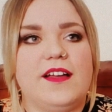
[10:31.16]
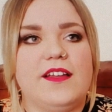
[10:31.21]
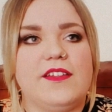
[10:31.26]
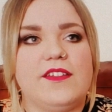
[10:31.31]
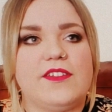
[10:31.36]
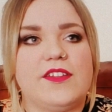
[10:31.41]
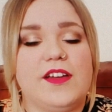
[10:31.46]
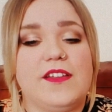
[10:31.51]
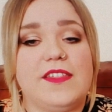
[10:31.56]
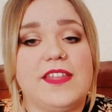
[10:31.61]

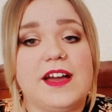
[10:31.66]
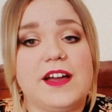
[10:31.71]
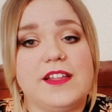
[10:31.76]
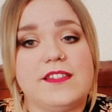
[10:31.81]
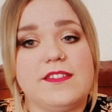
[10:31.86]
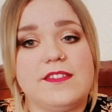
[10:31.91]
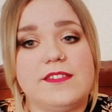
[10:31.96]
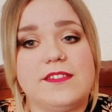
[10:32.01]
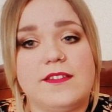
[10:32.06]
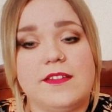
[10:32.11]
So
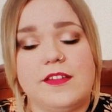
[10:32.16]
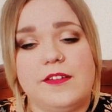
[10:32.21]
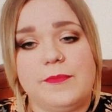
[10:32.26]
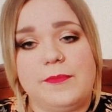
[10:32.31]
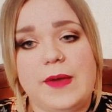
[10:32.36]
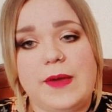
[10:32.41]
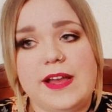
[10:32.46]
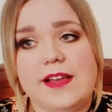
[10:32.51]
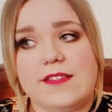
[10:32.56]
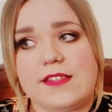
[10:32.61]
that's
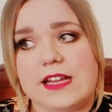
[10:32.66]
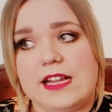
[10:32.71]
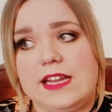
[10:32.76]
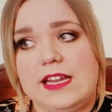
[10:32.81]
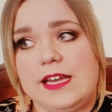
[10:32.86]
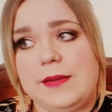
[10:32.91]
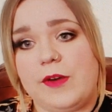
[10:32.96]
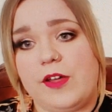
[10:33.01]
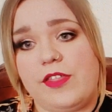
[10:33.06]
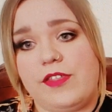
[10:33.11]

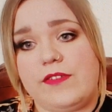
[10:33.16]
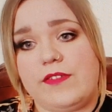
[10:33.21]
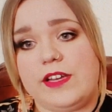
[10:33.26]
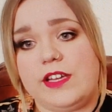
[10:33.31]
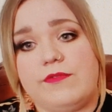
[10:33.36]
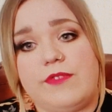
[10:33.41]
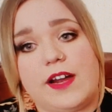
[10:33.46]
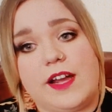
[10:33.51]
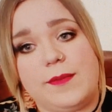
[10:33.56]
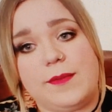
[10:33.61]
basically my
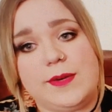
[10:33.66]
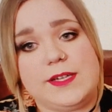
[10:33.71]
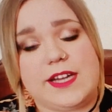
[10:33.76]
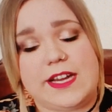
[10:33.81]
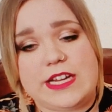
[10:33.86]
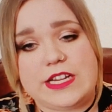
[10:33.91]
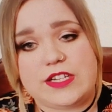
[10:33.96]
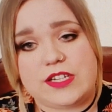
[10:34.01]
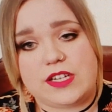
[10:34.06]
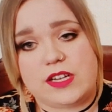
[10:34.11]
3
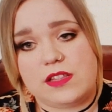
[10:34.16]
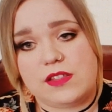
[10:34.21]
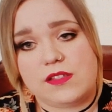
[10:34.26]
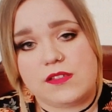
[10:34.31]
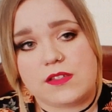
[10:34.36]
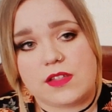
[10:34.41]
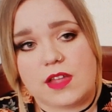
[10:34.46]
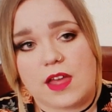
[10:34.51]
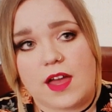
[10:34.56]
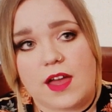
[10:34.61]

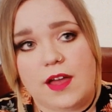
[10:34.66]
recommendations.